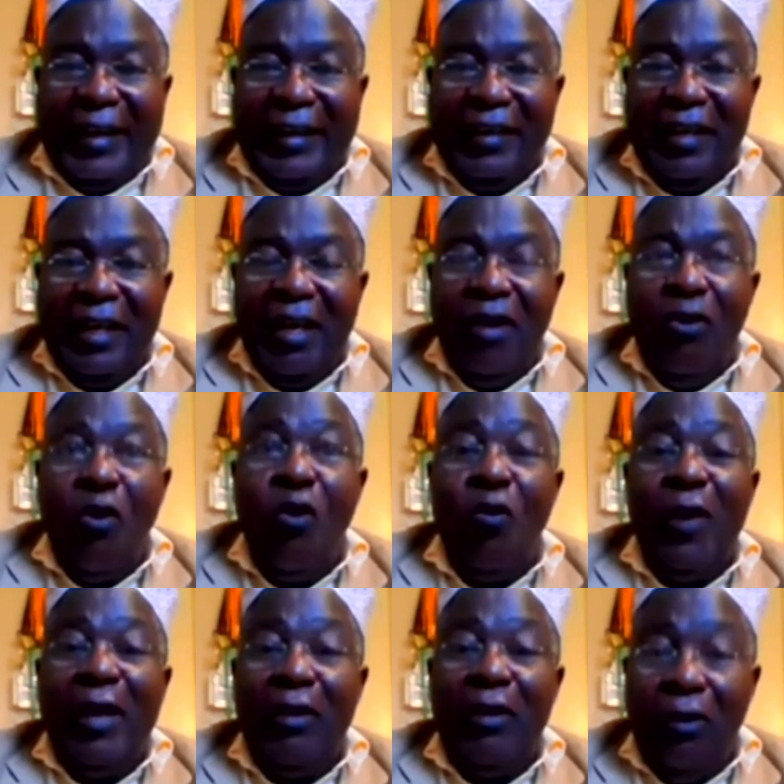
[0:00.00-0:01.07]
Uh mm-hmm. -huh. Who
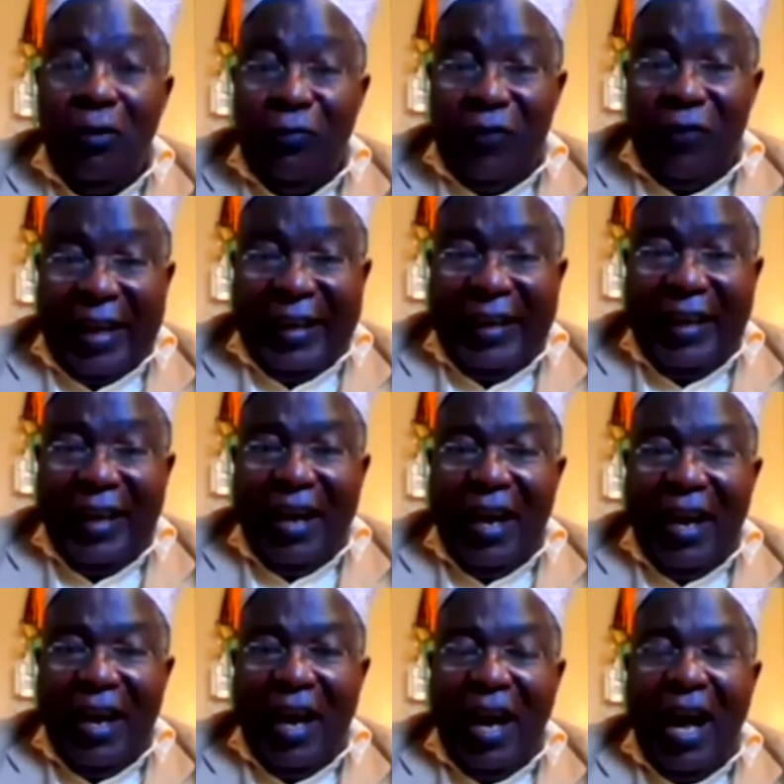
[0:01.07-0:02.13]
will qualify?
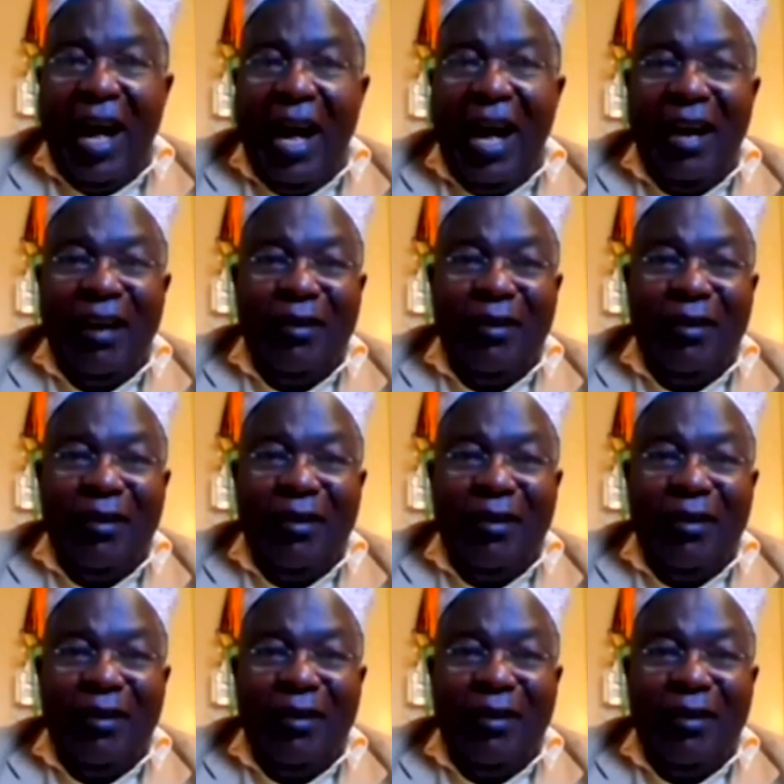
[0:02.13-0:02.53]
Mm-hmm.